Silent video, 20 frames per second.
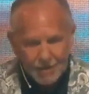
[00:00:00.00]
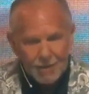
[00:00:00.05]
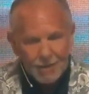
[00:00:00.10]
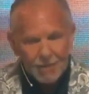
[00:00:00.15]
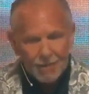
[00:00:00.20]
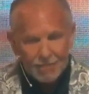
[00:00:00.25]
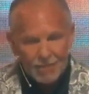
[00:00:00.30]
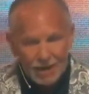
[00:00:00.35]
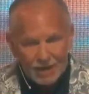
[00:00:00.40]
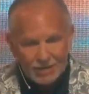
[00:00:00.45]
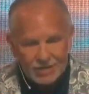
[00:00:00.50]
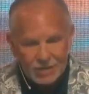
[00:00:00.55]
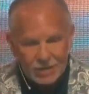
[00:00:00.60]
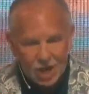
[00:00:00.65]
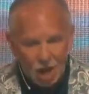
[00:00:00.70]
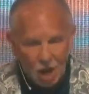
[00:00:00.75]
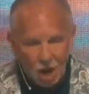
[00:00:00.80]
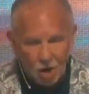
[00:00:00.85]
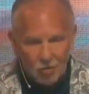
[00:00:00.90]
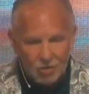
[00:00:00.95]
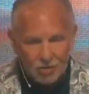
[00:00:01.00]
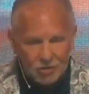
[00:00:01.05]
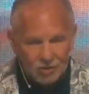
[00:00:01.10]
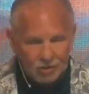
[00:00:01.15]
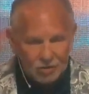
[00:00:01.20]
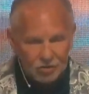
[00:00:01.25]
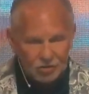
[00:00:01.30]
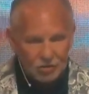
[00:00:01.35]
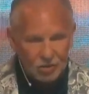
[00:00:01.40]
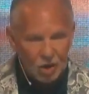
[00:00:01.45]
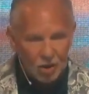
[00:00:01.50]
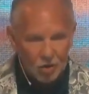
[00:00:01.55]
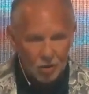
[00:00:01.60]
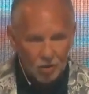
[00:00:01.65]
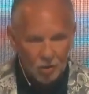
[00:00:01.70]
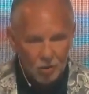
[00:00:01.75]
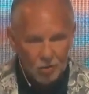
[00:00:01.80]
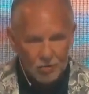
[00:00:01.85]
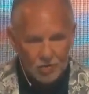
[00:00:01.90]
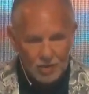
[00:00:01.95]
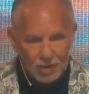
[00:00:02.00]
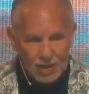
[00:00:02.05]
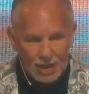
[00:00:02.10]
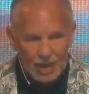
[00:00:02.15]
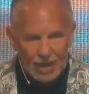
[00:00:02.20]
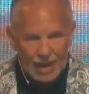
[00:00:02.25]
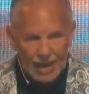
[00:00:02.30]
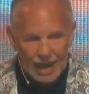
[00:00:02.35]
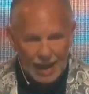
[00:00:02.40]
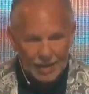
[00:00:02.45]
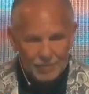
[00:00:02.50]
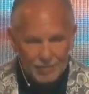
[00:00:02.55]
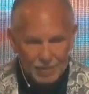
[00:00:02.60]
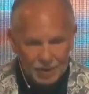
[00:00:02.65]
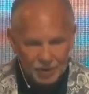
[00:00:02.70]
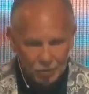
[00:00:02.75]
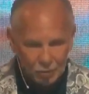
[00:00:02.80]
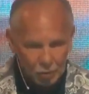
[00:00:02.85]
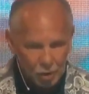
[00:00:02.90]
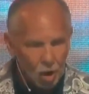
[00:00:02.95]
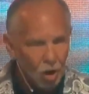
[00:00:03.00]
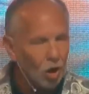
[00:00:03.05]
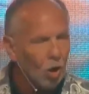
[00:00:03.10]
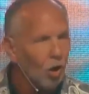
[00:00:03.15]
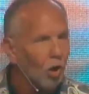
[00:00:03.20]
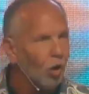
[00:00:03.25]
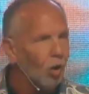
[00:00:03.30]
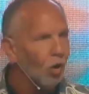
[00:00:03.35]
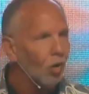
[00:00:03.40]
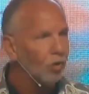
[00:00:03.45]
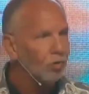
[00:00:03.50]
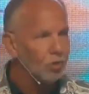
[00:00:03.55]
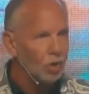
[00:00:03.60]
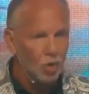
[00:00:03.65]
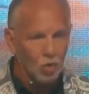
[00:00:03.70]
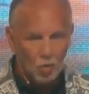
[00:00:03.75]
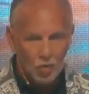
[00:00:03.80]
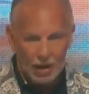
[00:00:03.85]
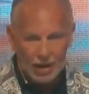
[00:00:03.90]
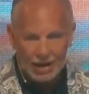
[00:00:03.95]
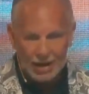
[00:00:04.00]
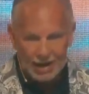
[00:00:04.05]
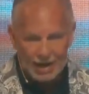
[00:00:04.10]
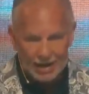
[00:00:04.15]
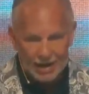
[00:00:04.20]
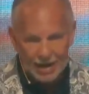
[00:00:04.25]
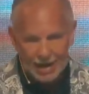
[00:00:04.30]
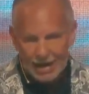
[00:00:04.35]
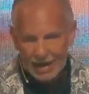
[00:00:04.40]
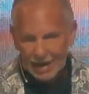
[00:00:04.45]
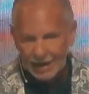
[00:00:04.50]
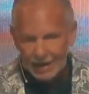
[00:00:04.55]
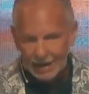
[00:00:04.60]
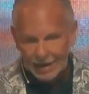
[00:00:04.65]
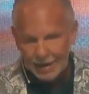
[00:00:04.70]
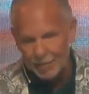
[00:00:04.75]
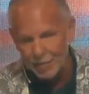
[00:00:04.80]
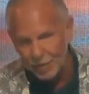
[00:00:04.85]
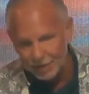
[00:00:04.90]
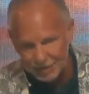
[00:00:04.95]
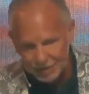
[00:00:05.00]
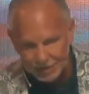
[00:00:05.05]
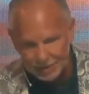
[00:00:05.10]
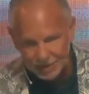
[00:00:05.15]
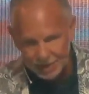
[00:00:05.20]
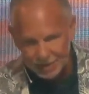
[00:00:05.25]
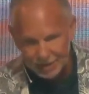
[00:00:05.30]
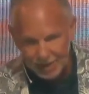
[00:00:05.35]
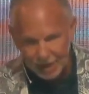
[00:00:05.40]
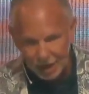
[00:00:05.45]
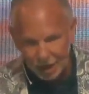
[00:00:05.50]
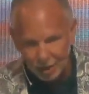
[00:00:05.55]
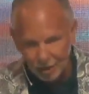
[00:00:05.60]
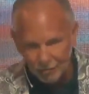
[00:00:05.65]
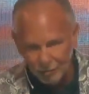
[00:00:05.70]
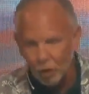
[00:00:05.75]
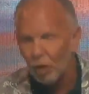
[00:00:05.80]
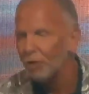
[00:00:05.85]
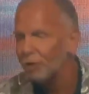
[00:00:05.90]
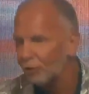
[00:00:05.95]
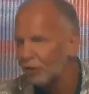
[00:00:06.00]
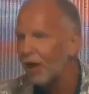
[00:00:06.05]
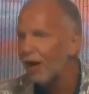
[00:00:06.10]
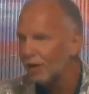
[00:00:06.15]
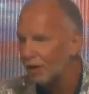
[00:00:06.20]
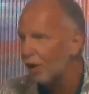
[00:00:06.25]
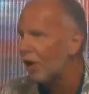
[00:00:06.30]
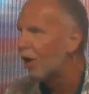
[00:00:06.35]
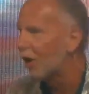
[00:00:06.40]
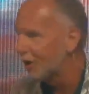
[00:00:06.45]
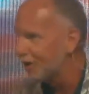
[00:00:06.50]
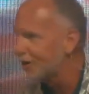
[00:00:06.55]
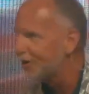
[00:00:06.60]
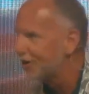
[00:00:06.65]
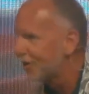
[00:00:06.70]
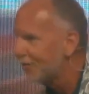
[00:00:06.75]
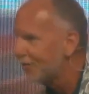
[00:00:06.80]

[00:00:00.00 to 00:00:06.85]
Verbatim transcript: they saw that the stone had been rolled away. And they put this in there, for it was very large.